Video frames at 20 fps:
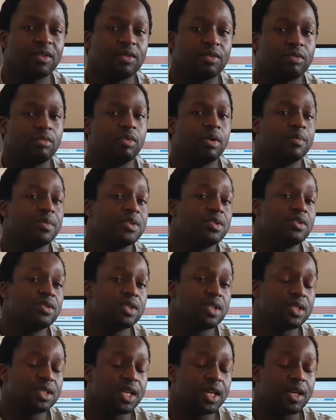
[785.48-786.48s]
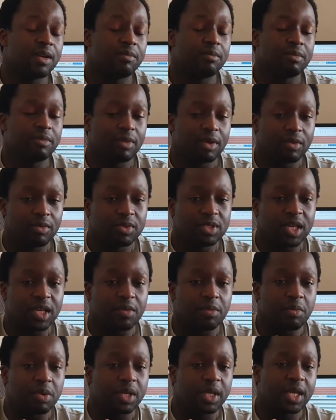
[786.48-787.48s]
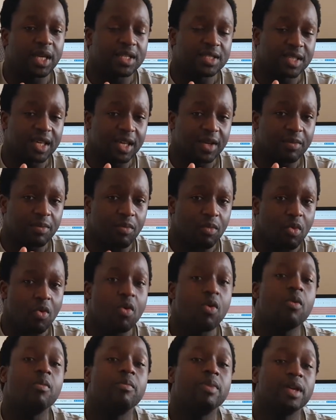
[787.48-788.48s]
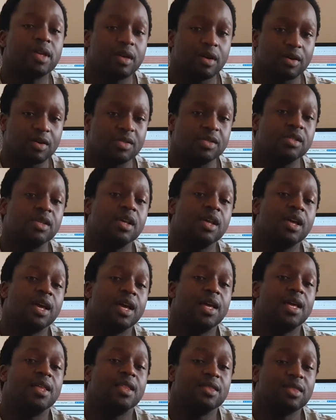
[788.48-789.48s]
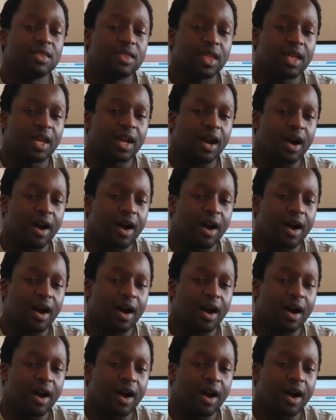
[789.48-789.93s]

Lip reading: women usually can take more, because they